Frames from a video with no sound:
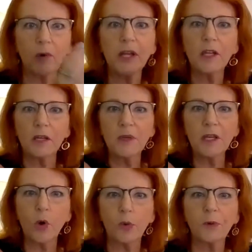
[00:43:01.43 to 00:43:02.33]
already going to be
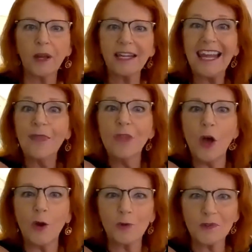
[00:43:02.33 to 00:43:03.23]
incorporated in
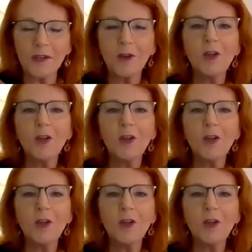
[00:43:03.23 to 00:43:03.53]
those.